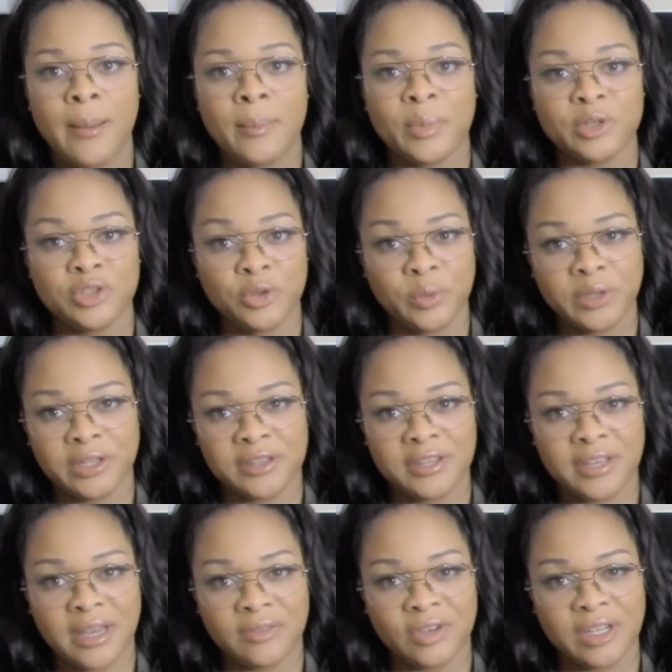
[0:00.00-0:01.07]
but do you really
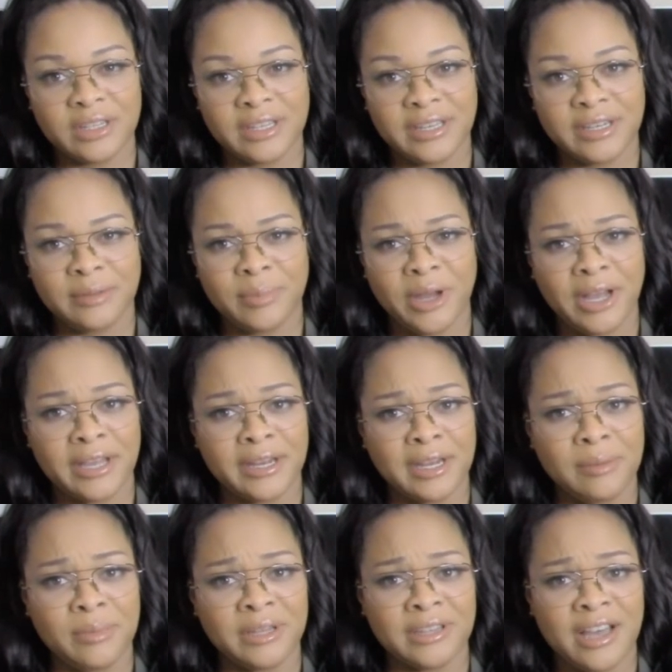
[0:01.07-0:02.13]
think after they landed behind
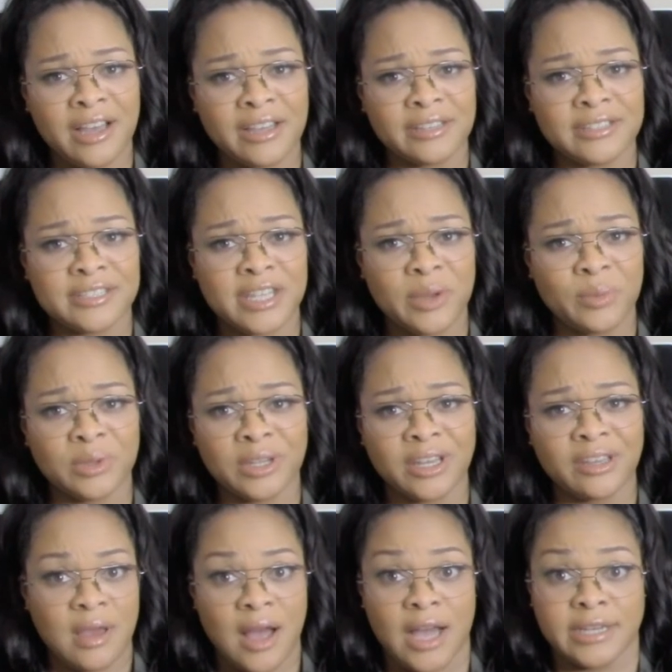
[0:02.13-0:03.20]
enemy lines, they were
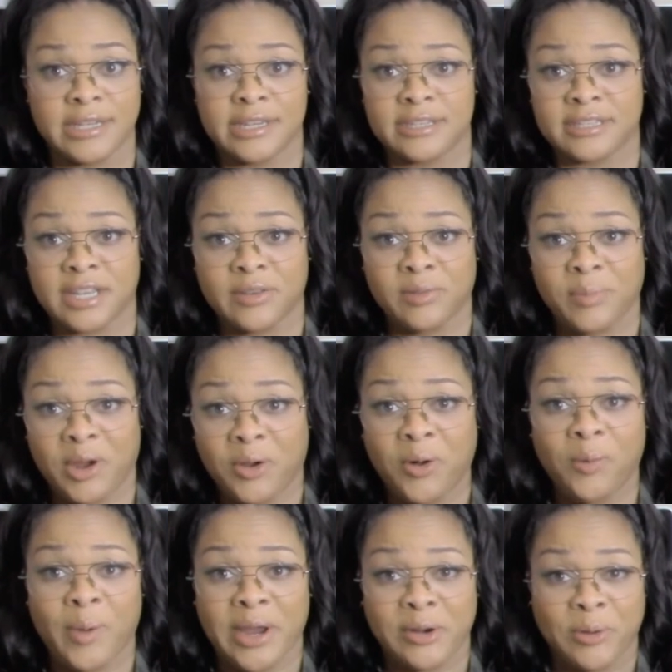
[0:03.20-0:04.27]
like, I need to stay with my
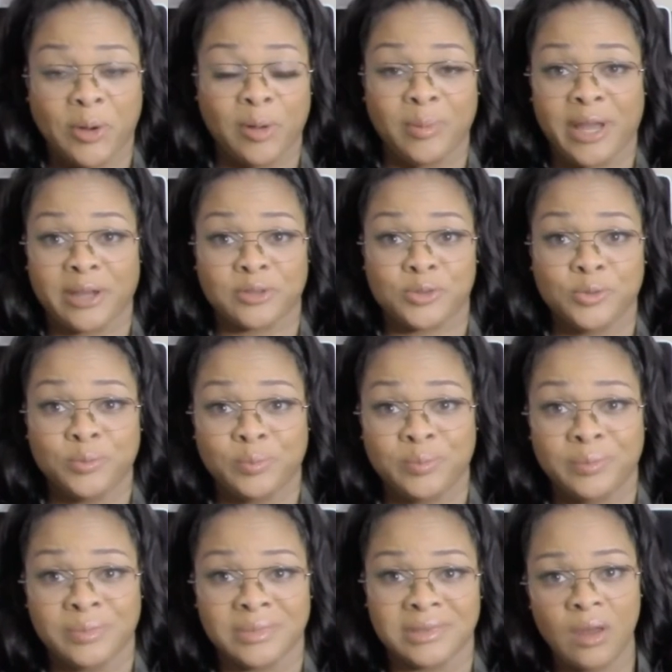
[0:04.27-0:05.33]
all white or all black troop?
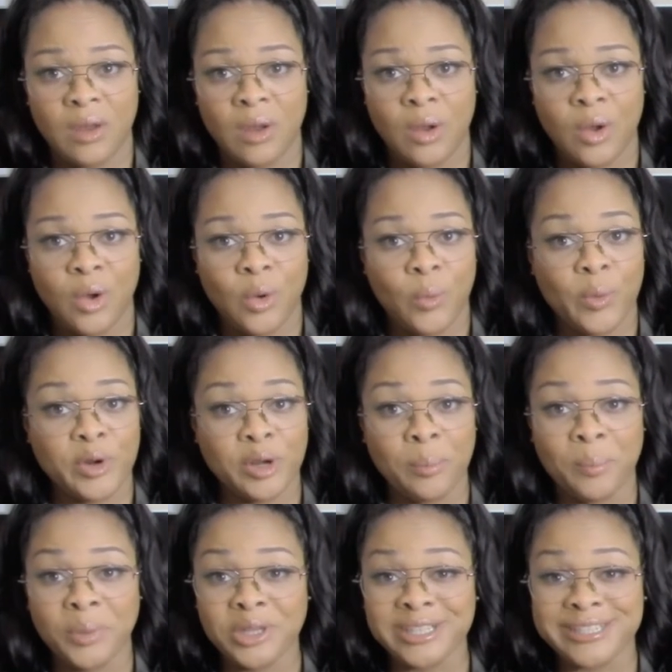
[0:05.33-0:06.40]
When the
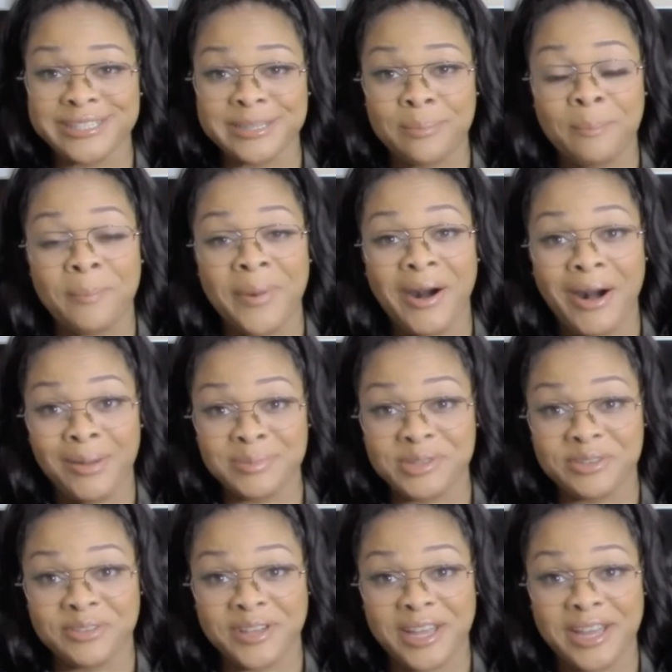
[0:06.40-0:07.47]
bullets and bombs are
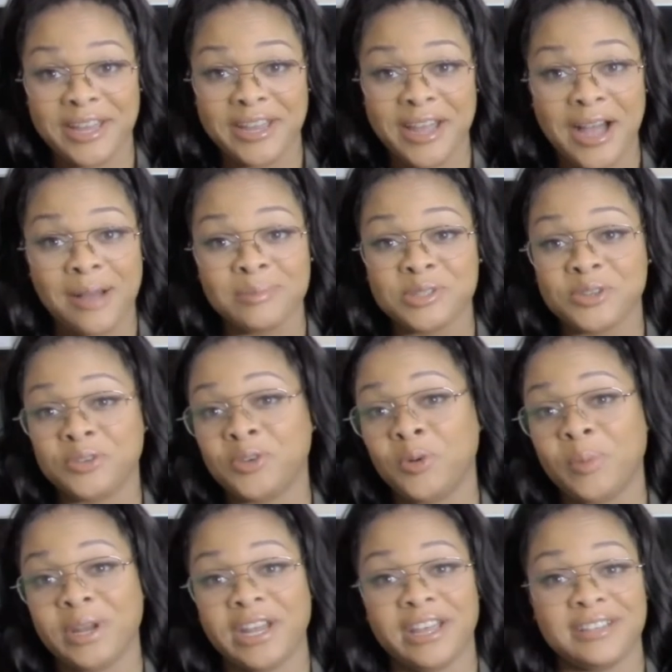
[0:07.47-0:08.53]
flying, I'm sure
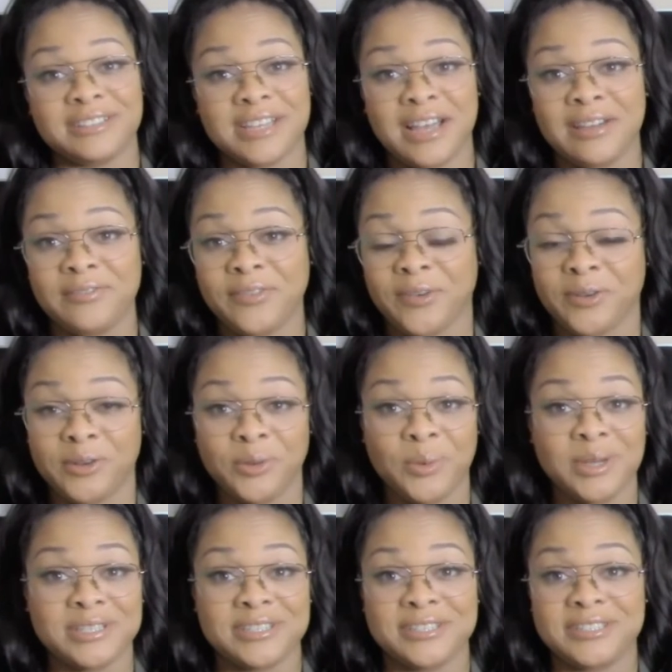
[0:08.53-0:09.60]
nobody had time for
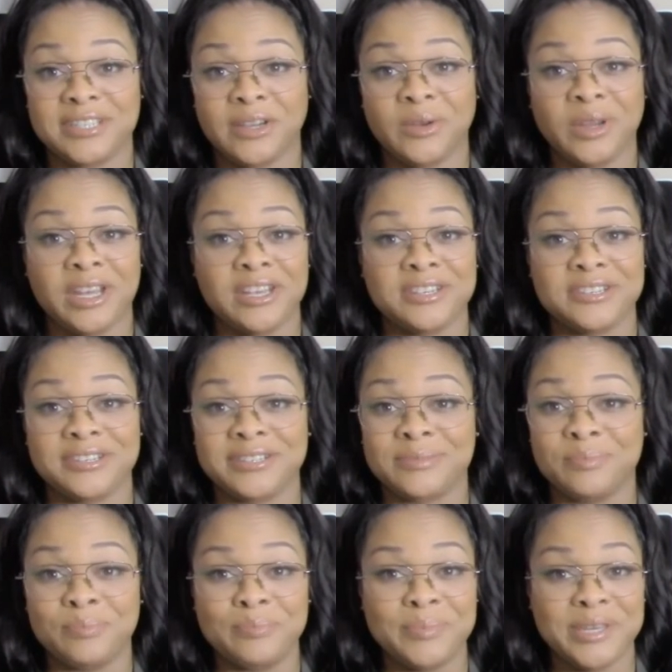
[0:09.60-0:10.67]
US's segregationist
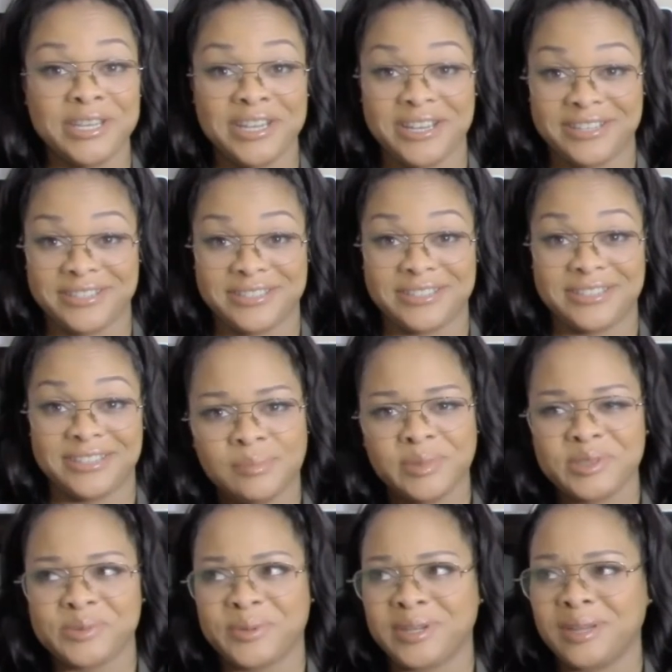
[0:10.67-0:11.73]
BS.
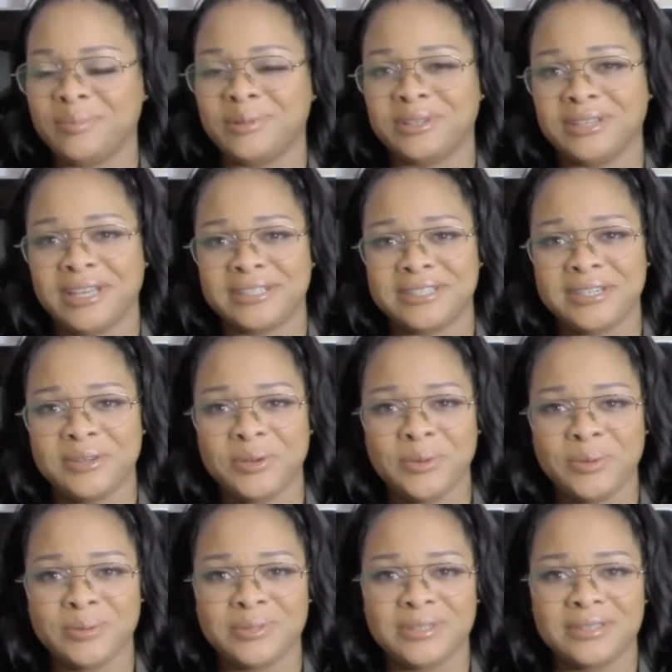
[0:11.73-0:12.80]
Plus, where'd they put the
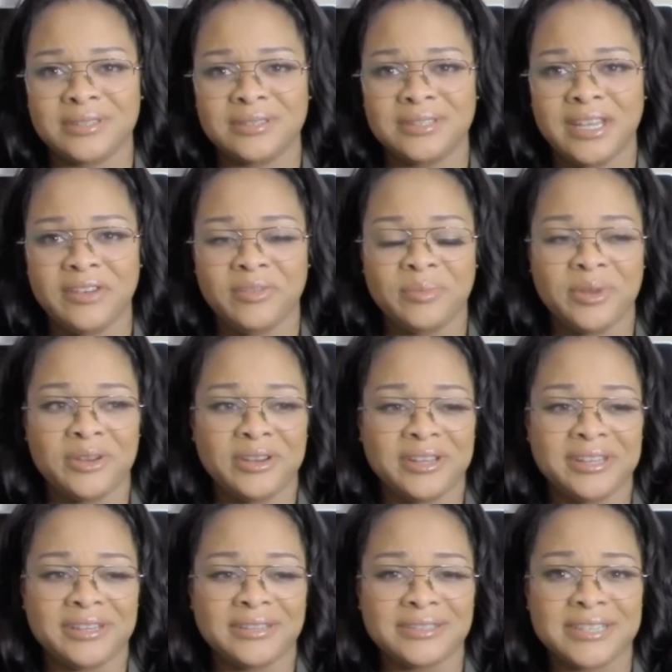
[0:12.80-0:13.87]
Latinos, Native
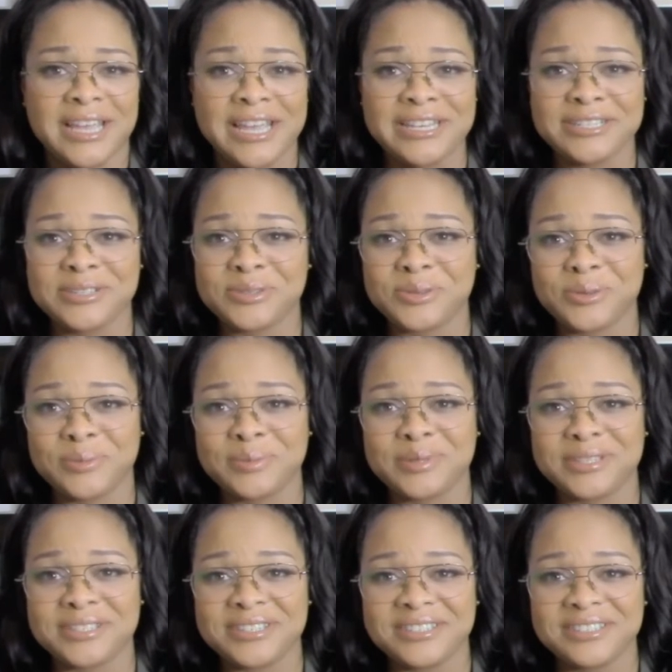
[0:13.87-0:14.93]
Americans, Asian
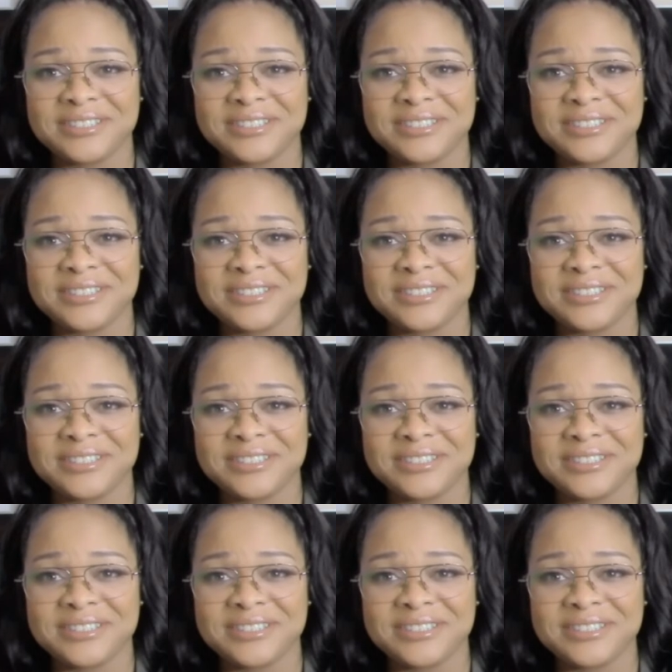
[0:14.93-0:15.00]
troops,